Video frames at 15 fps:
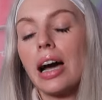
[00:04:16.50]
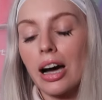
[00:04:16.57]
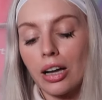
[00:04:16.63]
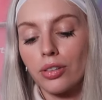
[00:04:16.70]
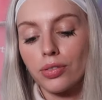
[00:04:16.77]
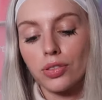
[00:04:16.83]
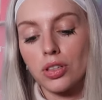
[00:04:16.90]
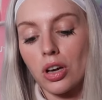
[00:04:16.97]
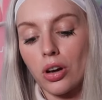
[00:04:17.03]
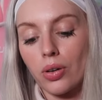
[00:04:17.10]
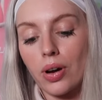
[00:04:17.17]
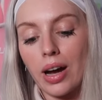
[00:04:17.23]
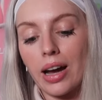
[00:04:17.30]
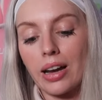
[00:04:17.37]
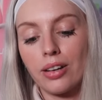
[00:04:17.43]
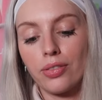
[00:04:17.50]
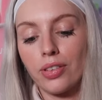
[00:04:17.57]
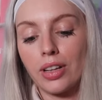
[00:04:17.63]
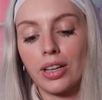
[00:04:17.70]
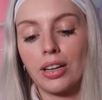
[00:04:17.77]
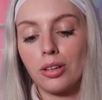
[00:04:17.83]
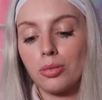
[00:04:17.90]
e.l.f. So I had a
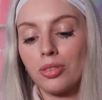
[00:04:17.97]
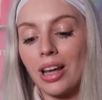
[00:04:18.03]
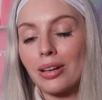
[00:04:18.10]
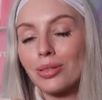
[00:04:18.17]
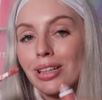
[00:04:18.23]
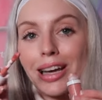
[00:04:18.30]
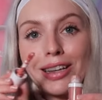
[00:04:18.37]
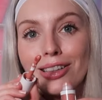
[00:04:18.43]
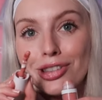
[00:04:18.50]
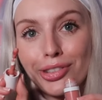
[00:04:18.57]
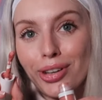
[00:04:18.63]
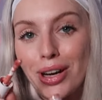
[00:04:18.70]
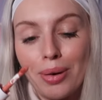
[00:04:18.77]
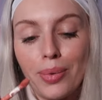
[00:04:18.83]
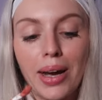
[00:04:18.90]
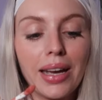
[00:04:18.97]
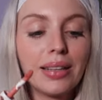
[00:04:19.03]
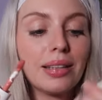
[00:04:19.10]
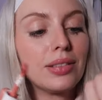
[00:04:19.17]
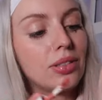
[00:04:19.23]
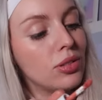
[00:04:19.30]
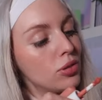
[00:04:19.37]
feeling I'd like this straight away.
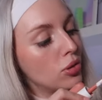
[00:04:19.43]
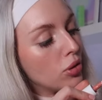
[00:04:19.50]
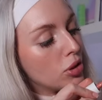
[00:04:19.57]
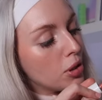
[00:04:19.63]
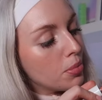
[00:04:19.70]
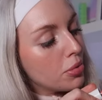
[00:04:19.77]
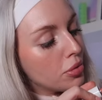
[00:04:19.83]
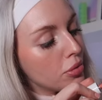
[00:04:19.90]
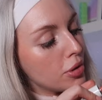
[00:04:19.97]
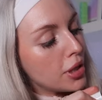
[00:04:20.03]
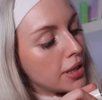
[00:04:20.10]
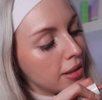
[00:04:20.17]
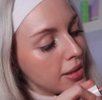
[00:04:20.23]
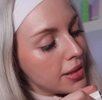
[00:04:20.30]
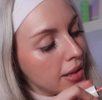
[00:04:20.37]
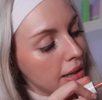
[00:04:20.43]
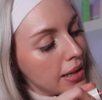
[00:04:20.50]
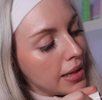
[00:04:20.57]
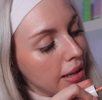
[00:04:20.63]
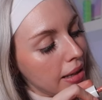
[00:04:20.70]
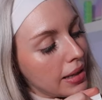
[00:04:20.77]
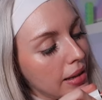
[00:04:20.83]
This is such a
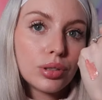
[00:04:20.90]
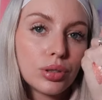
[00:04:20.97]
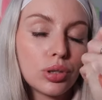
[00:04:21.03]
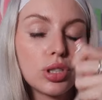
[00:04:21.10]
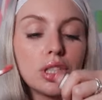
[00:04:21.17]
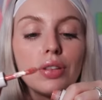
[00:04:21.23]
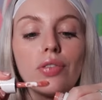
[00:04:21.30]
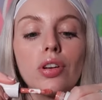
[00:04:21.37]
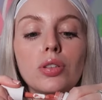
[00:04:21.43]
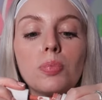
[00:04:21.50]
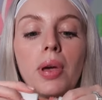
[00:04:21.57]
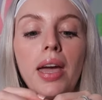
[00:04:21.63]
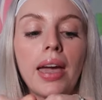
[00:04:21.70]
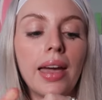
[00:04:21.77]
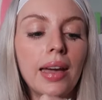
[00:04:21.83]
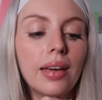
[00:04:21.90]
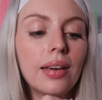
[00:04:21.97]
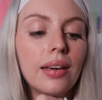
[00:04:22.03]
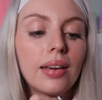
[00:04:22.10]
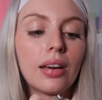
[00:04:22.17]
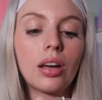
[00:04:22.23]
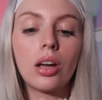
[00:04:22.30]
pretty Dusty Rose
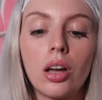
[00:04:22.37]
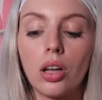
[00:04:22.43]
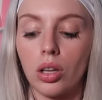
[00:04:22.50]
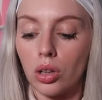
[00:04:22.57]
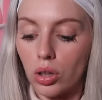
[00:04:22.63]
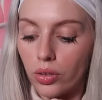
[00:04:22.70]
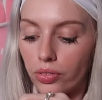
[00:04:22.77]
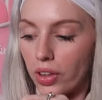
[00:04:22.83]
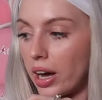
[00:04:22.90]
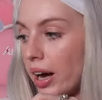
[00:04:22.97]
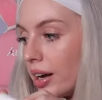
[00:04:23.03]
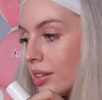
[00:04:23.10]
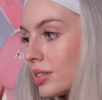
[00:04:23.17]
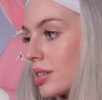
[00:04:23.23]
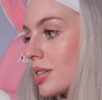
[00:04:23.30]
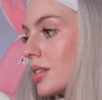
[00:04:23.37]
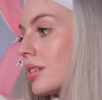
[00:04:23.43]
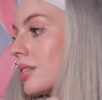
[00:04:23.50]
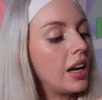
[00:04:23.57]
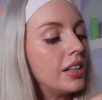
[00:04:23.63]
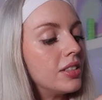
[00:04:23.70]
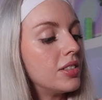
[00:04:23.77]
pink. Love that.
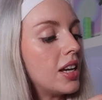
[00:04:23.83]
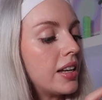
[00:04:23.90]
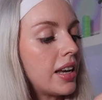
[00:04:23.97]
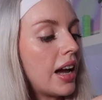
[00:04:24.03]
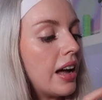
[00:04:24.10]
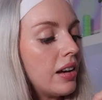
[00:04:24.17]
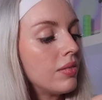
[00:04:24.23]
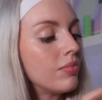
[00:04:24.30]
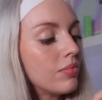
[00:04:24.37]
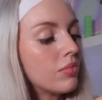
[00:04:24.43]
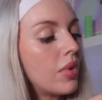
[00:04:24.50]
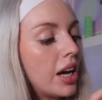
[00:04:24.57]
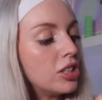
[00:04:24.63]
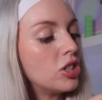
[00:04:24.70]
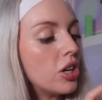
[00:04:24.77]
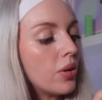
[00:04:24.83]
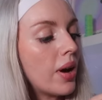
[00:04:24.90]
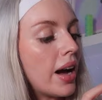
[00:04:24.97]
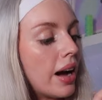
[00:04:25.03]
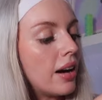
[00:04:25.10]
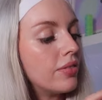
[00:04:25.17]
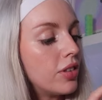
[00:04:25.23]
And again, I don't
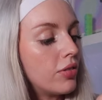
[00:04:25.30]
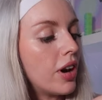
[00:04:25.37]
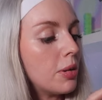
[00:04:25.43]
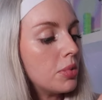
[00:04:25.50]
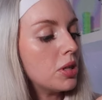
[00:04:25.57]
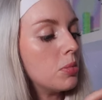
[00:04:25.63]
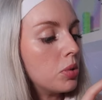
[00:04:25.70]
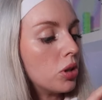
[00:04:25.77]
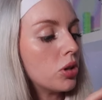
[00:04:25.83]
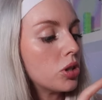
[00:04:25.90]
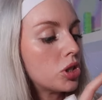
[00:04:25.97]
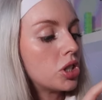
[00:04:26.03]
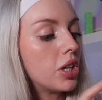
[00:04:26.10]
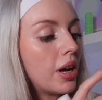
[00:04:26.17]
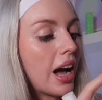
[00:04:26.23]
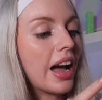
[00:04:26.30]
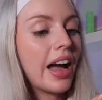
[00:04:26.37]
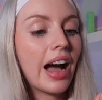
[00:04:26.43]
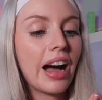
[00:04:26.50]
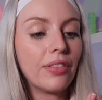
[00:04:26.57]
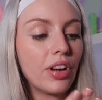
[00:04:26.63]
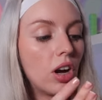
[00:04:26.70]
have the Rare Beauty blush. I
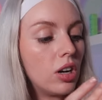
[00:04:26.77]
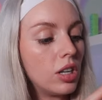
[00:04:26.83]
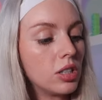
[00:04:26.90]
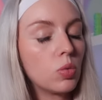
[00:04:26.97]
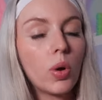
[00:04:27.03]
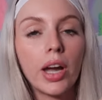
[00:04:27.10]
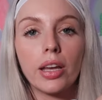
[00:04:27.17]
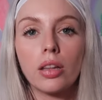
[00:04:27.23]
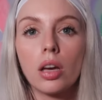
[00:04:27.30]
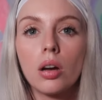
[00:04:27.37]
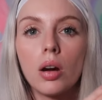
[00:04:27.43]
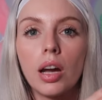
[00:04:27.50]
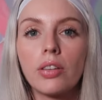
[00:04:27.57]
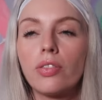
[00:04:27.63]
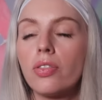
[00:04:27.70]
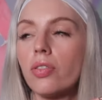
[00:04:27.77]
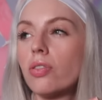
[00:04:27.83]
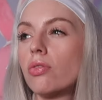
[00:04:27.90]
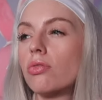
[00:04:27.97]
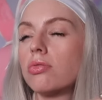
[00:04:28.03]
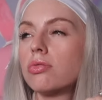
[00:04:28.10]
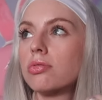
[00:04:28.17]
have it on its way though. I
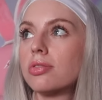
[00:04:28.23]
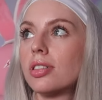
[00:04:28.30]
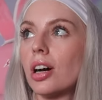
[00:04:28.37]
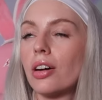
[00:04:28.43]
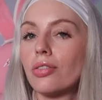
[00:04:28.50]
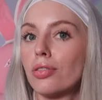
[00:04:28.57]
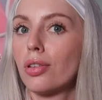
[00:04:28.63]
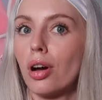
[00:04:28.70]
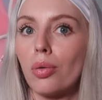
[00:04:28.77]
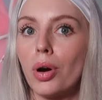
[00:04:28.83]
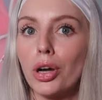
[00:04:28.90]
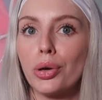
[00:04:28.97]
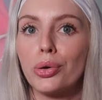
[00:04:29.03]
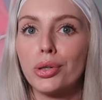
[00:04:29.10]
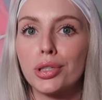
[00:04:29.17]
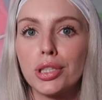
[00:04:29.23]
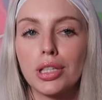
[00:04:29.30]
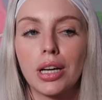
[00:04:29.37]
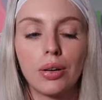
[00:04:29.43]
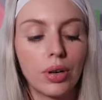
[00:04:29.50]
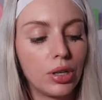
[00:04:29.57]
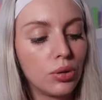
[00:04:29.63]
forgot what I ordered
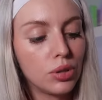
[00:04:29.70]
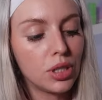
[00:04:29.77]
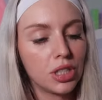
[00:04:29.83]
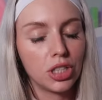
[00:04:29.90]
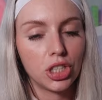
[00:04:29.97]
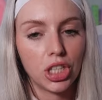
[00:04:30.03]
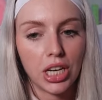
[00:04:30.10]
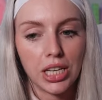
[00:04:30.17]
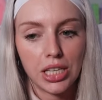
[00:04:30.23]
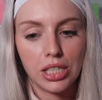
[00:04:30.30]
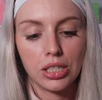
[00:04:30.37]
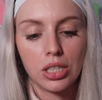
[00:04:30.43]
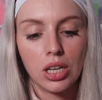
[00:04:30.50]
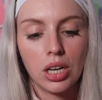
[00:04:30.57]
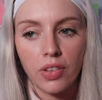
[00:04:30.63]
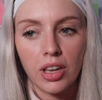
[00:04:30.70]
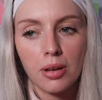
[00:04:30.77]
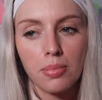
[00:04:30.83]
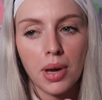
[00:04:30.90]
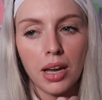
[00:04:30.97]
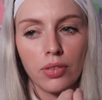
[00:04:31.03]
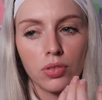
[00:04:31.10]
now. I ordered a shade. I think
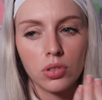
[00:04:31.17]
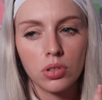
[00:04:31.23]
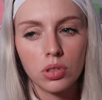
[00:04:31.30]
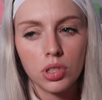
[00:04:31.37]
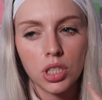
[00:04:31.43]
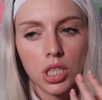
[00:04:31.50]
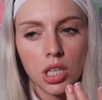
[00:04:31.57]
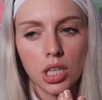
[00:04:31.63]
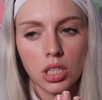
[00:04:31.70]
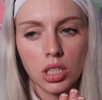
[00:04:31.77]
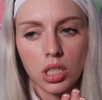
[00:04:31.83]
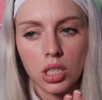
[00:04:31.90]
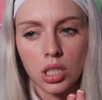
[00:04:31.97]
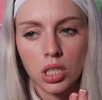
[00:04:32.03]
I might have ordered